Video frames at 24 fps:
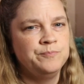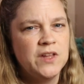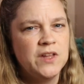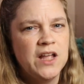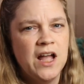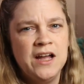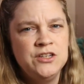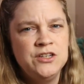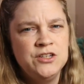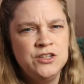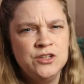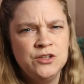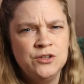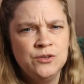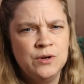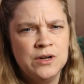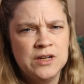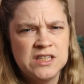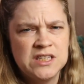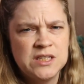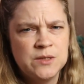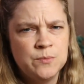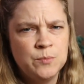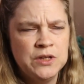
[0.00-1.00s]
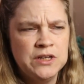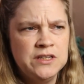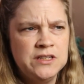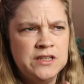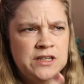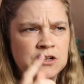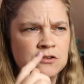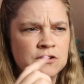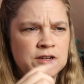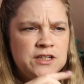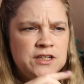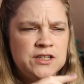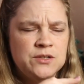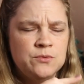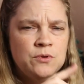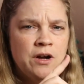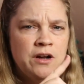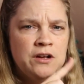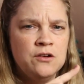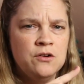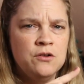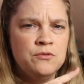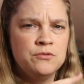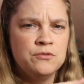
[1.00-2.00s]
I do a split decrease where I
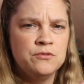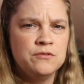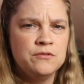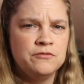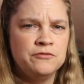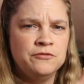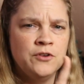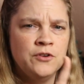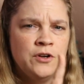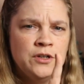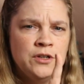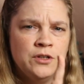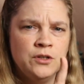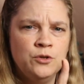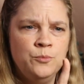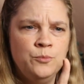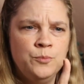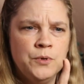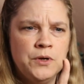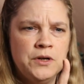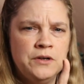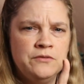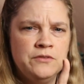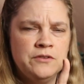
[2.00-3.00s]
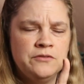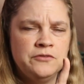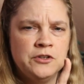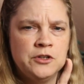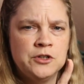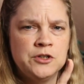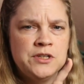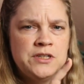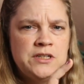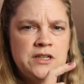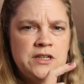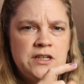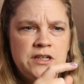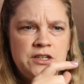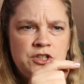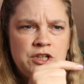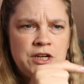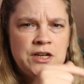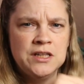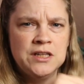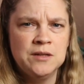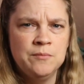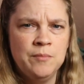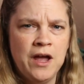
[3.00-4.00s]
go through the front loop of the first stitch and
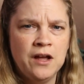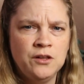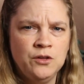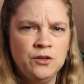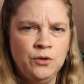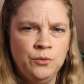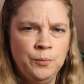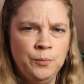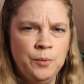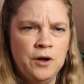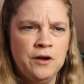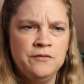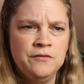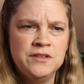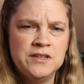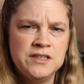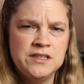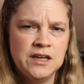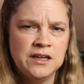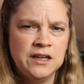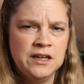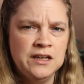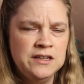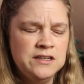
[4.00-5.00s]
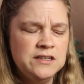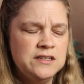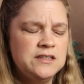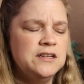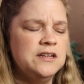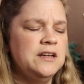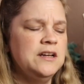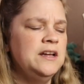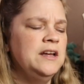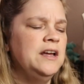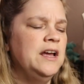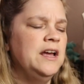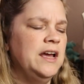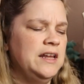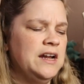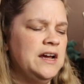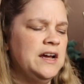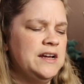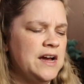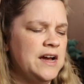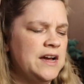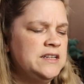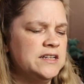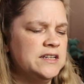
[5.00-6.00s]
the back loop of the second, and
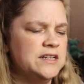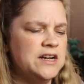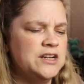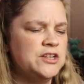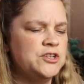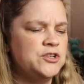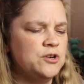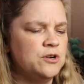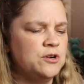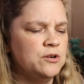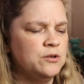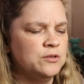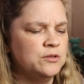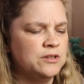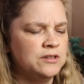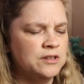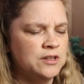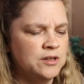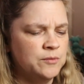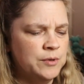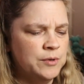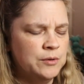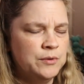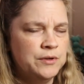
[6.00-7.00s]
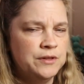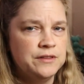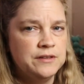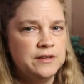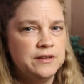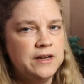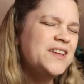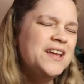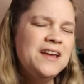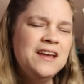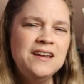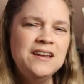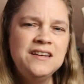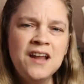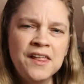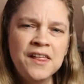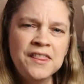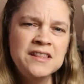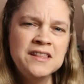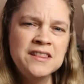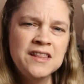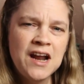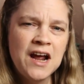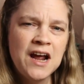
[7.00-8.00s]
I struggled a little bit with that. Nothing
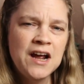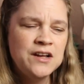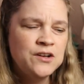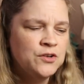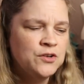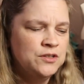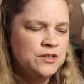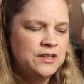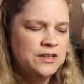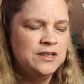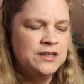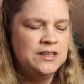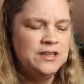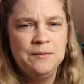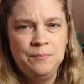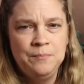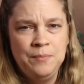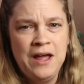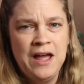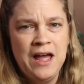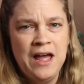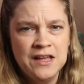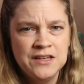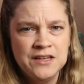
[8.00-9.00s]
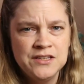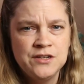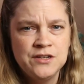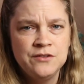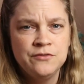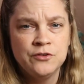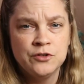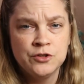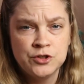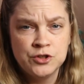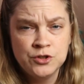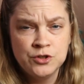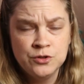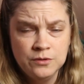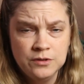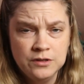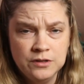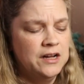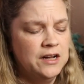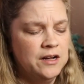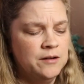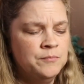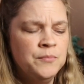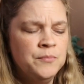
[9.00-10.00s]
that I couldn't get past for
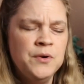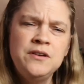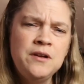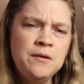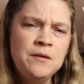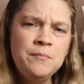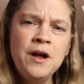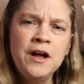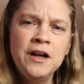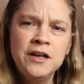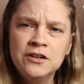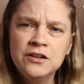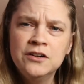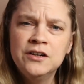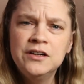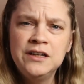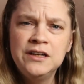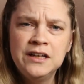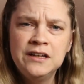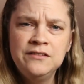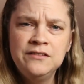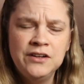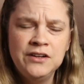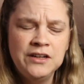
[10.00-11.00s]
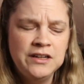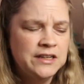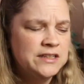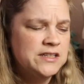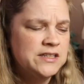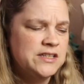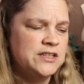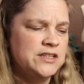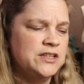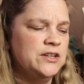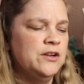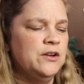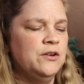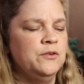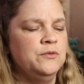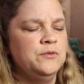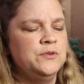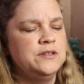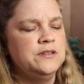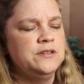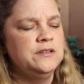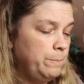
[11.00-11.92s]
sure, but a minor inconvenience to note.